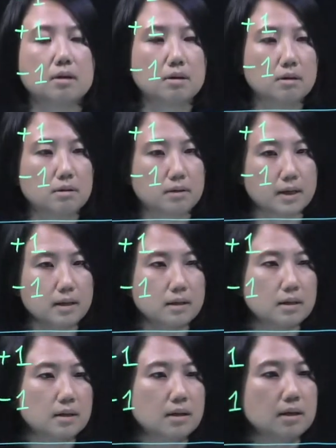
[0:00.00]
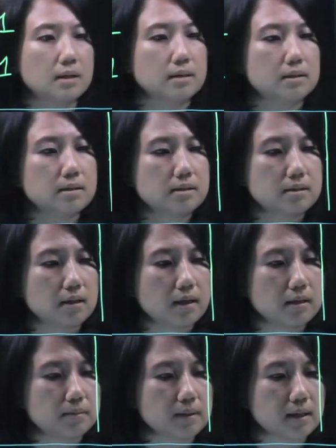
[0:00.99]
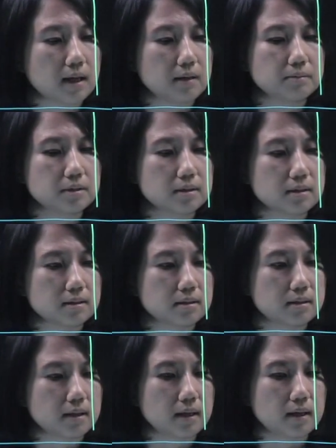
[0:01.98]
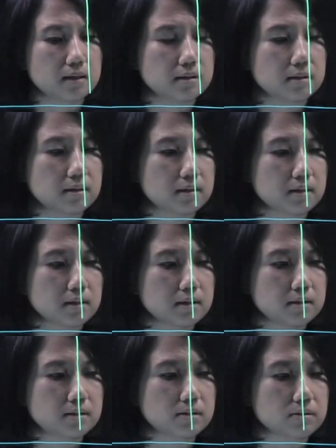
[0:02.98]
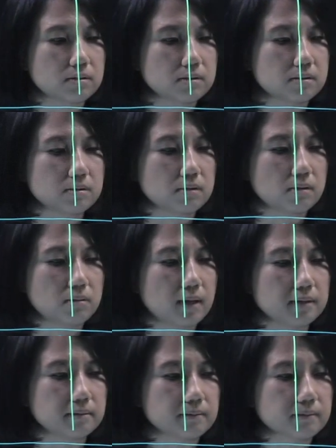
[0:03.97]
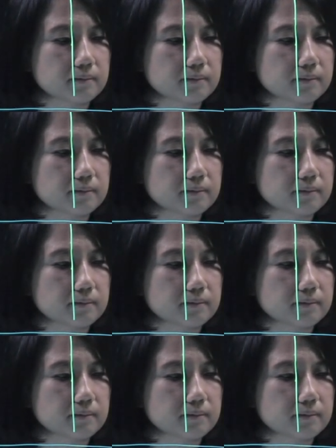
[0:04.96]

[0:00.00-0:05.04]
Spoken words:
Okay, this state becomes the state 0, 0, 1.